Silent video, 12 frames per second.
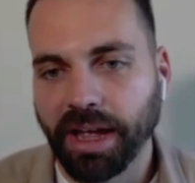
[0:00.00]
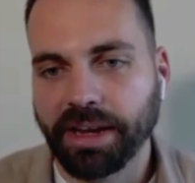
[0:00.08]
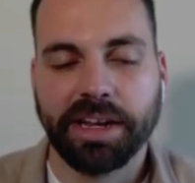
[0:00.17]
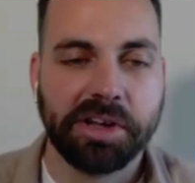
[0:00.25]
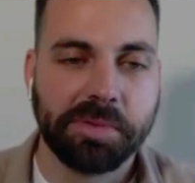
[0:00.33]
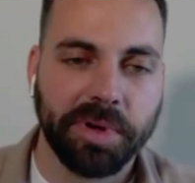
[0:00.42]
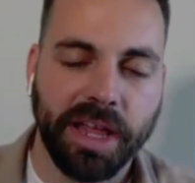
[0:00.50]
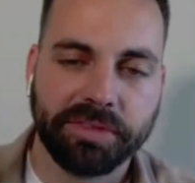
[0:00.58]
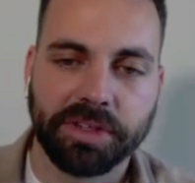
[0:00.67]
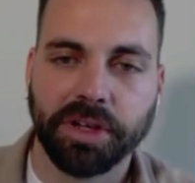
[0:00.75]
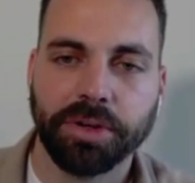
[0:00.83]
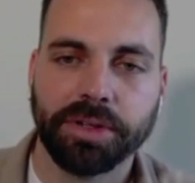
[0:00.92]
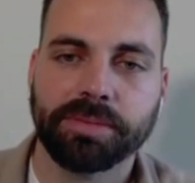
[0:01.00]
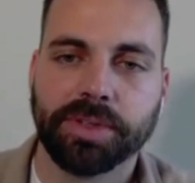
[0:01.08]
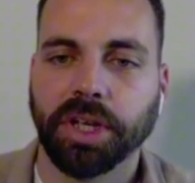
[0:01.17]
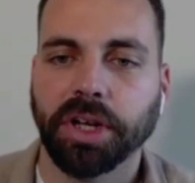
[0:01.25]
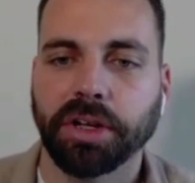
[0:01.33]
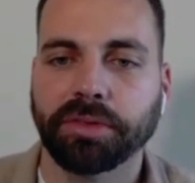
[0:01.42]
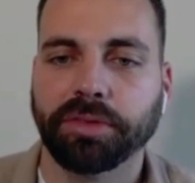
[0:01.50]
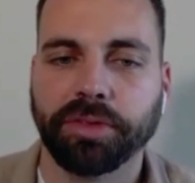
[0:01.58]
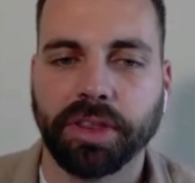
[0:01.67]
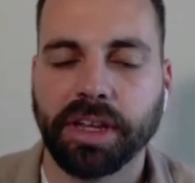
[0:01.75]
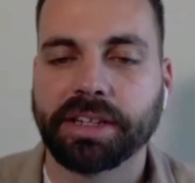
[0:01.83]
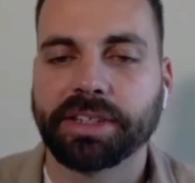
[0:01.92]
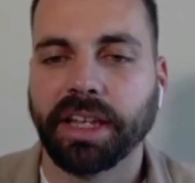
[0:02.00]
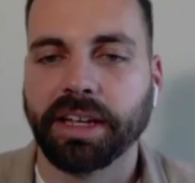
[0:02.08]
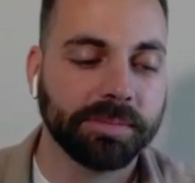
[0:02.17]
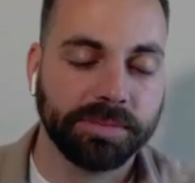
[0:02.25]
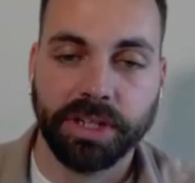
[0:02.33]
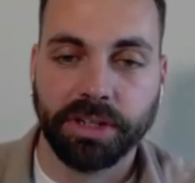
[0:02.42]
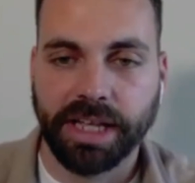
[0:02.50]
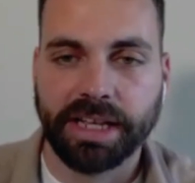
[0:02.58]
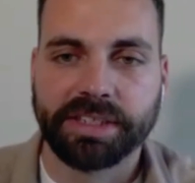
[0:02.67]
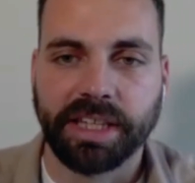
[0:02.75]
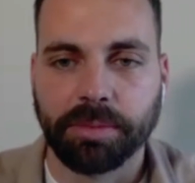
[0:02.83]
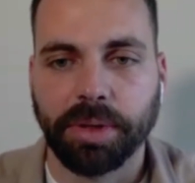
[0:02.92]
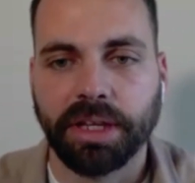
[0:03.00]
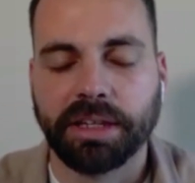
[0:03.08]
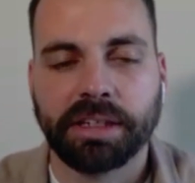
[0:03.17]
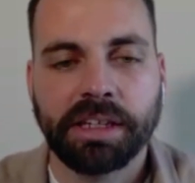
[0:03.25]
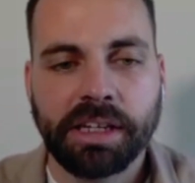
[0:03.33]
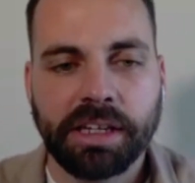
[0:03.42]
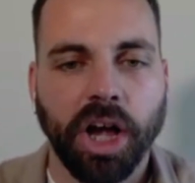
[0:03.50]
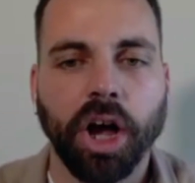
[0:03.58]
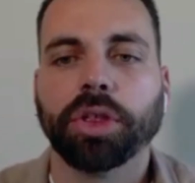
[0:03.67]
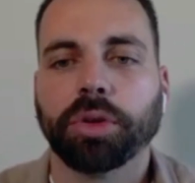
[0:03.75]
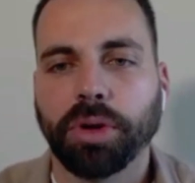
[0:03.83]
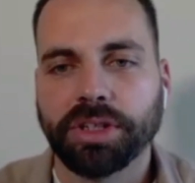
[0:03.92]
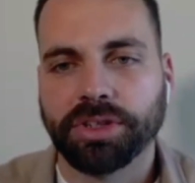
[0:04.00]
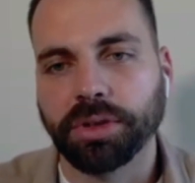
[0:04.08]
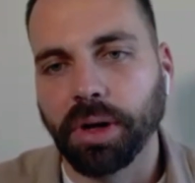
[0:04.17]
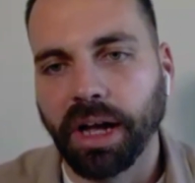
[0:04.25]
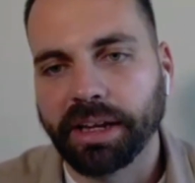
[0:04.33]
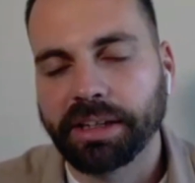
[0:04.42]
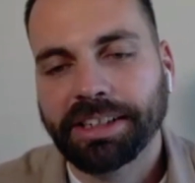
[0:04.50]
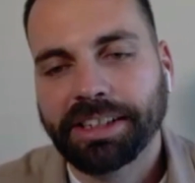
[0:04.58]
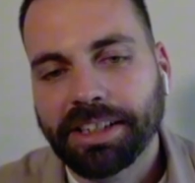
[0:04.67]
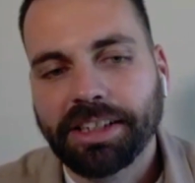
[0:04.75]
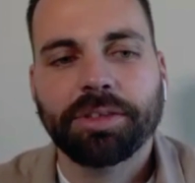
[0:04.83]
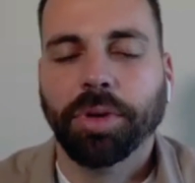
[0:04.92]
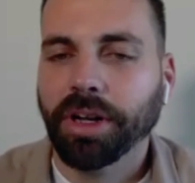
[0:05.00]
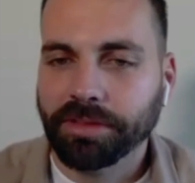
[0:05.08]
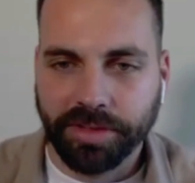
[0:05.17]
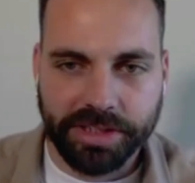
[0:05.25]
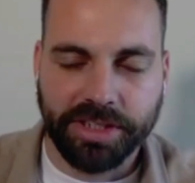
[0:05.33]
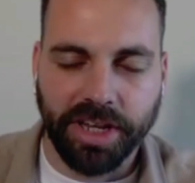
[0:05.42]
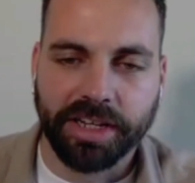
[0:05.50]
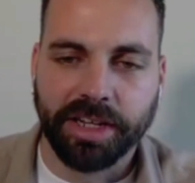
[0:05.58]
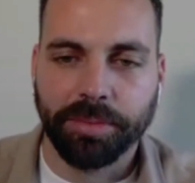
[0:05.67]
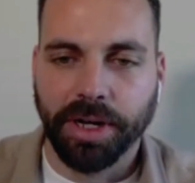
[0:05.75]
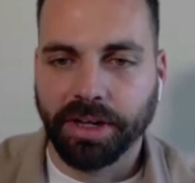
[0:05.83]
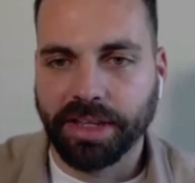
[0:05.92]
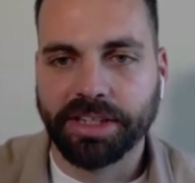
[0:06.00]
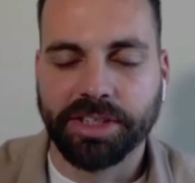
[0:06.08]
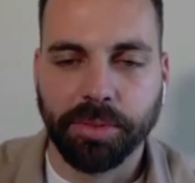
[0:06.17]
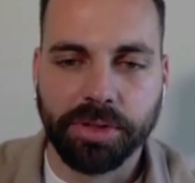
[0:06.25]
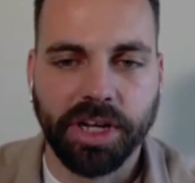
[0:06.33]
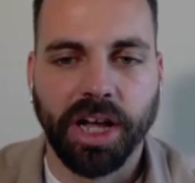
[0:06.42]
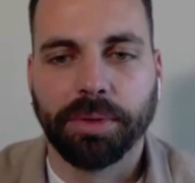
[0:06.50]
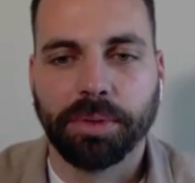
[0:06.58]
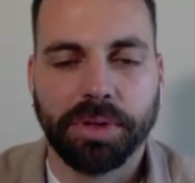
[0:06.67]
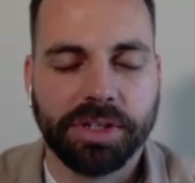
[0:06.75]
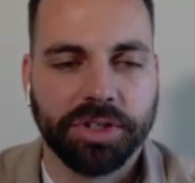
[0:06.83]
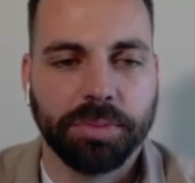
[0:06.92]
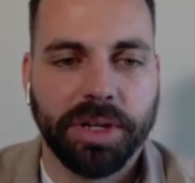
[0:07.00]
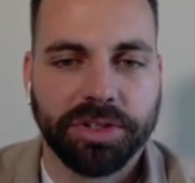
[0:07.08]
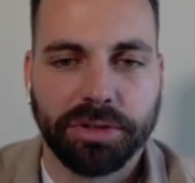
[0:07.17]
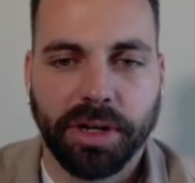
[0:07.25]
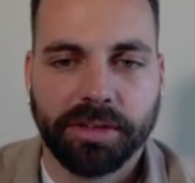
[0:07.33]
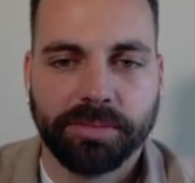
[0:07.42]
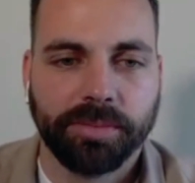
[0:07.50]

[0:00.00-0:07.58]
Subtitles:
And now I'm going to have to go and solve for the next thing. Last thing being, oh, the rent's too high. Well, let's talk about, and that's the most common one, as you mentioned, right?